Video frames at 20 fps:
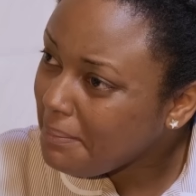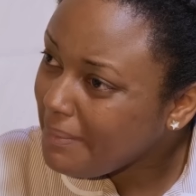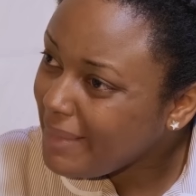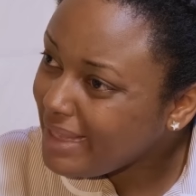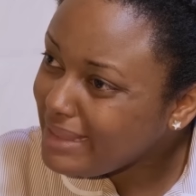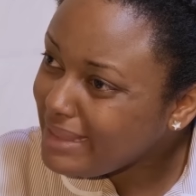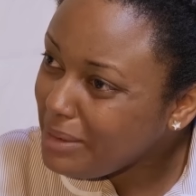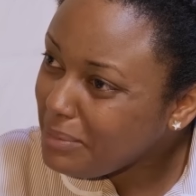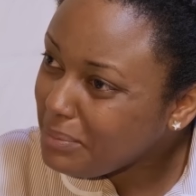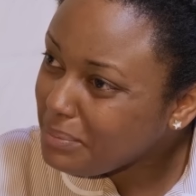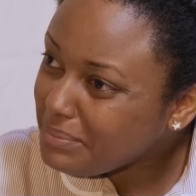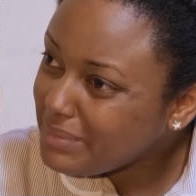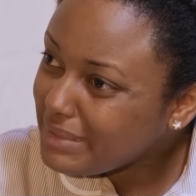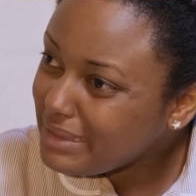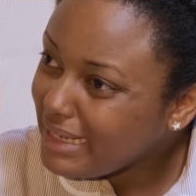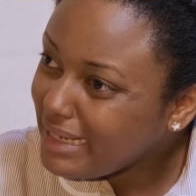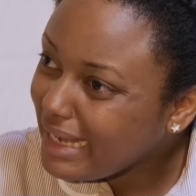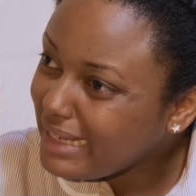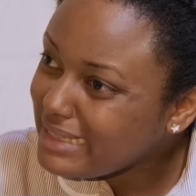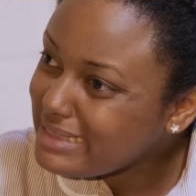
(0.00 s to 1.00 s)
madam
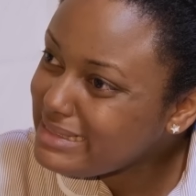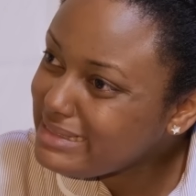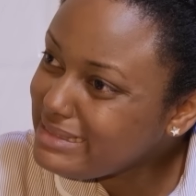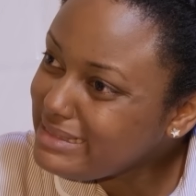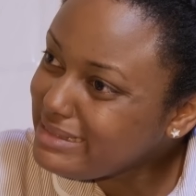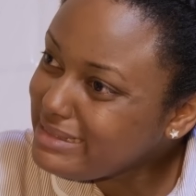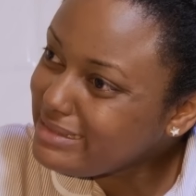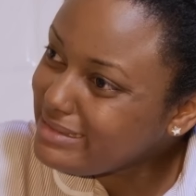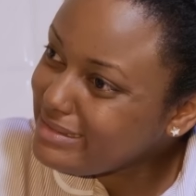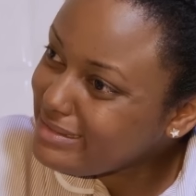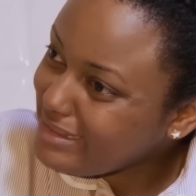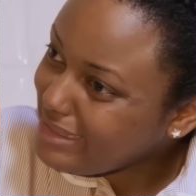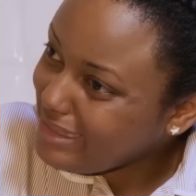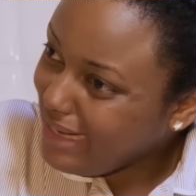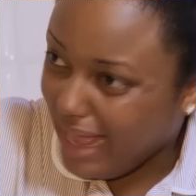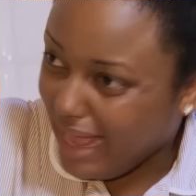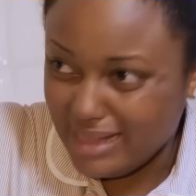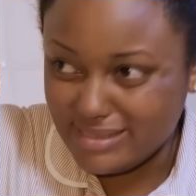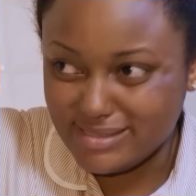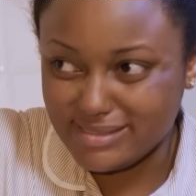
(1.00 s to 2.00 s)
can
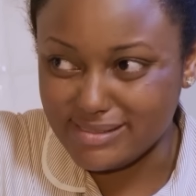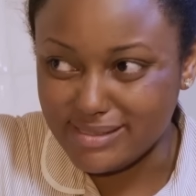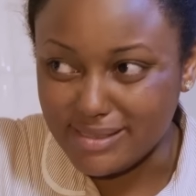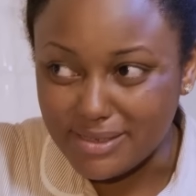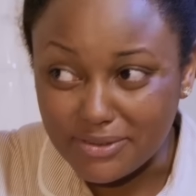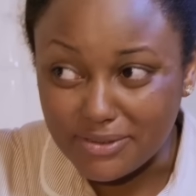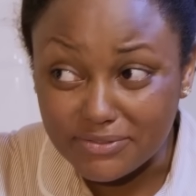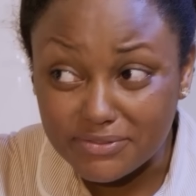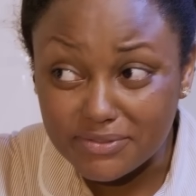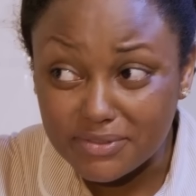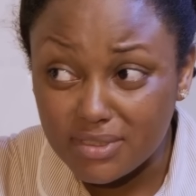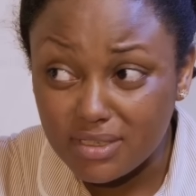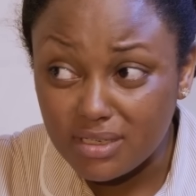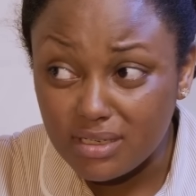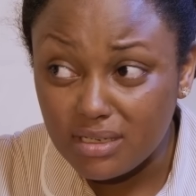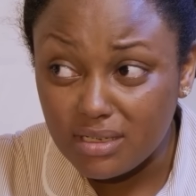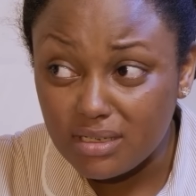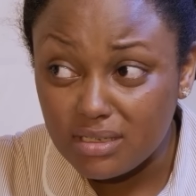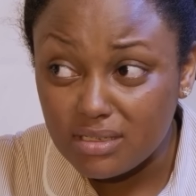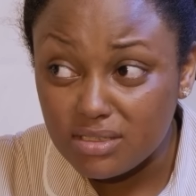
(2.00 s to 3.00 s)
degrade herself
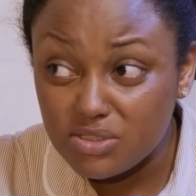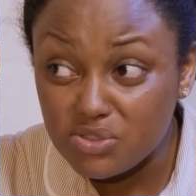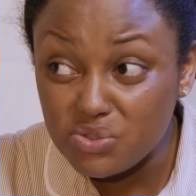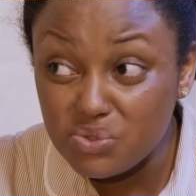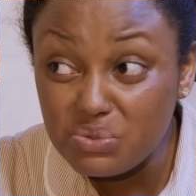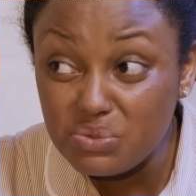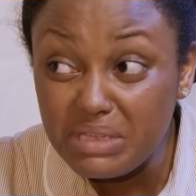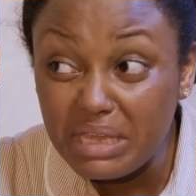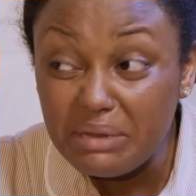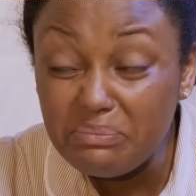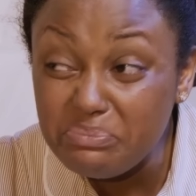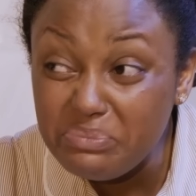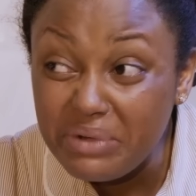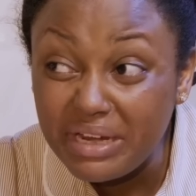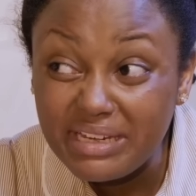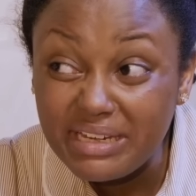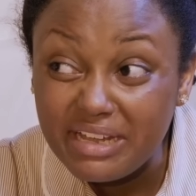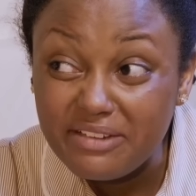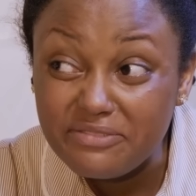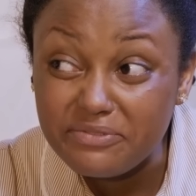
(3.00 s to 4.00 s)
to get
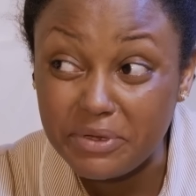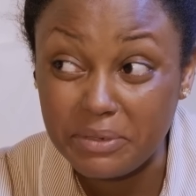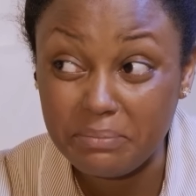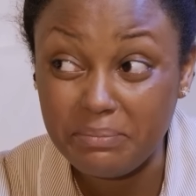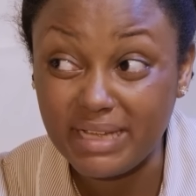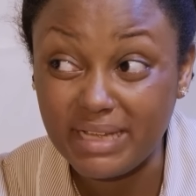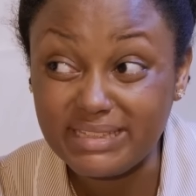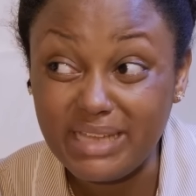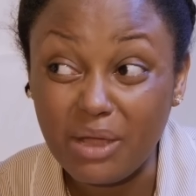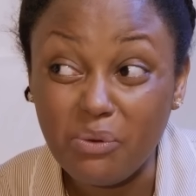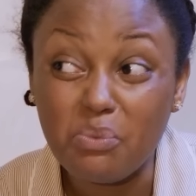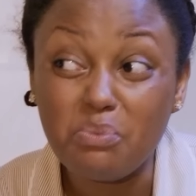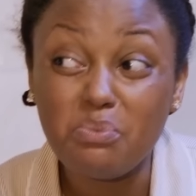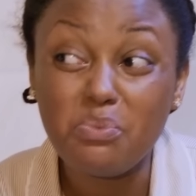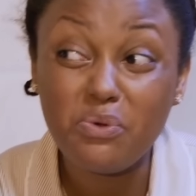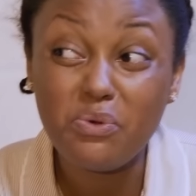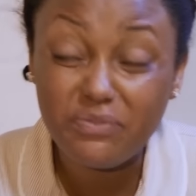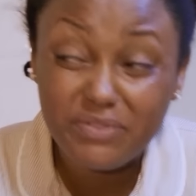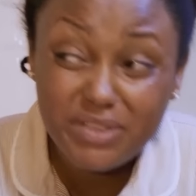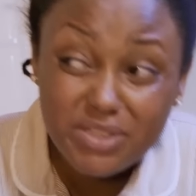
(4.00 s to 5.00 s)
pregnant for a man that will
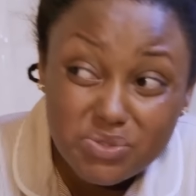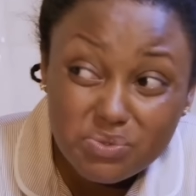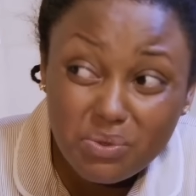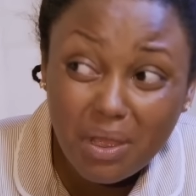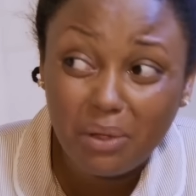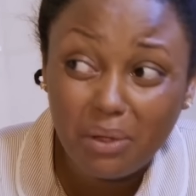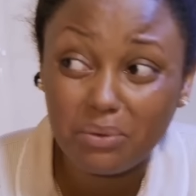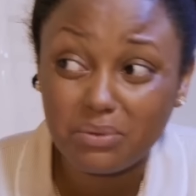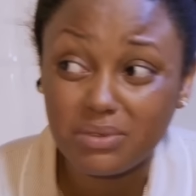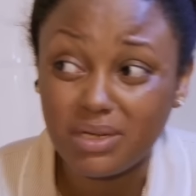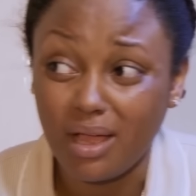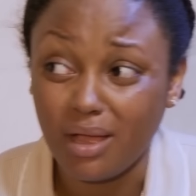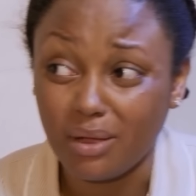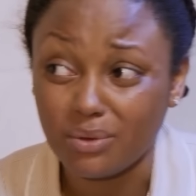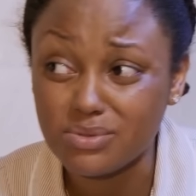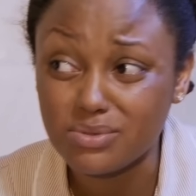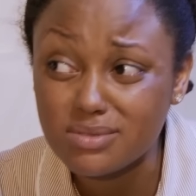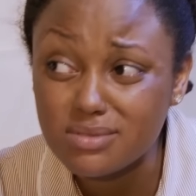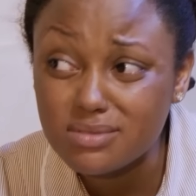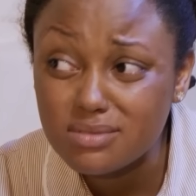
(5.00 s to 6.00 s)
move into her own
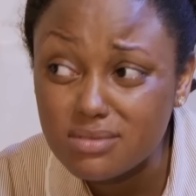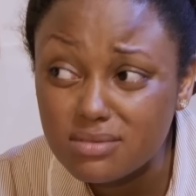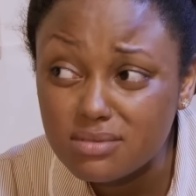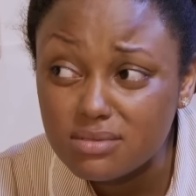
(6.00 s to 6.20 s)
house?